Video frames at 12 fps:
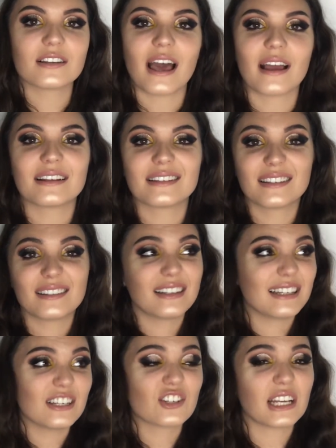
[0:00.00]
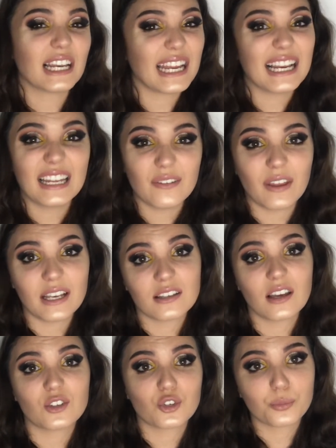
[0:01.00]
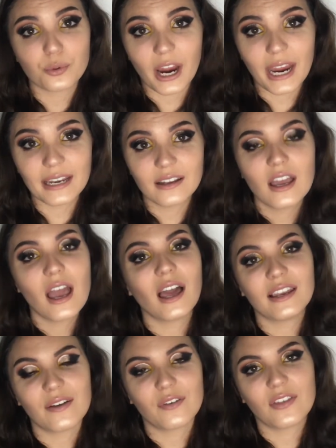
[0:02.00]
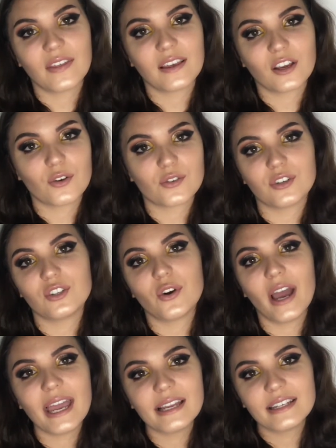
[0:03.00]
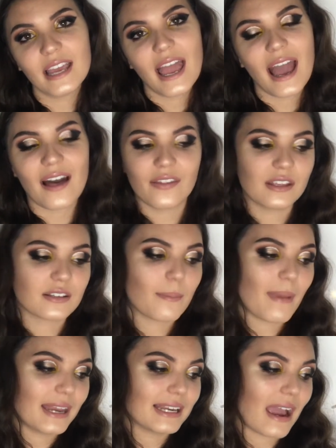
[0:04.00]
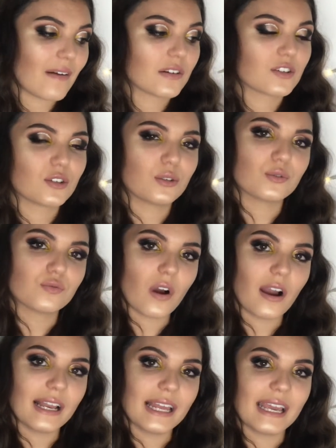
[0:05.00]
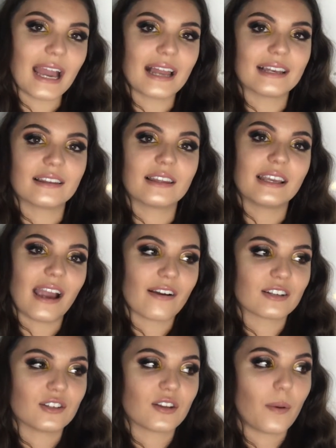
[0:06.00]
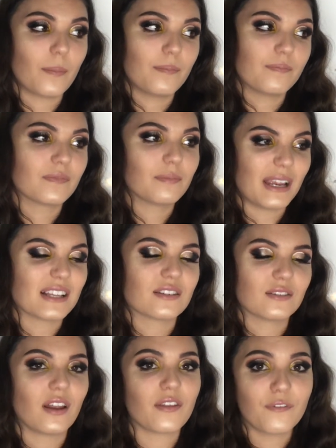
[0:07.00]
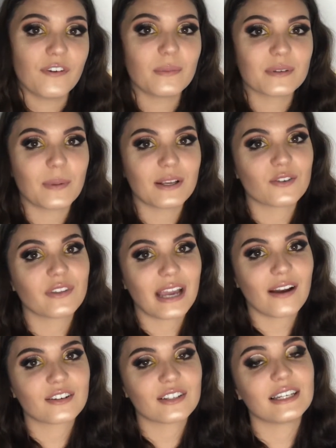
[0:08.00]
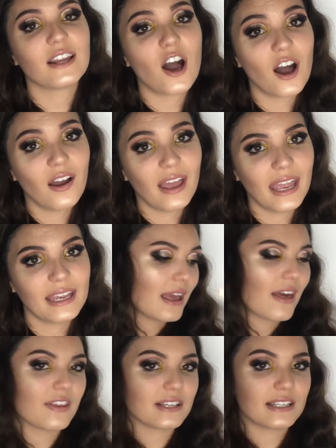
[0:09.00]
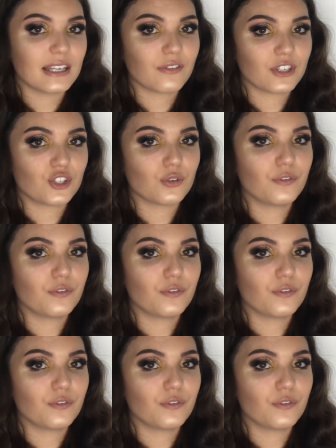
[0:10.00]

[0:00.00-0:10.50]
that initially live inside your brain and everything that goes on in your head, and there's a main character called Riley, and the characters are based, like the film is based on the characters in her head. This is the original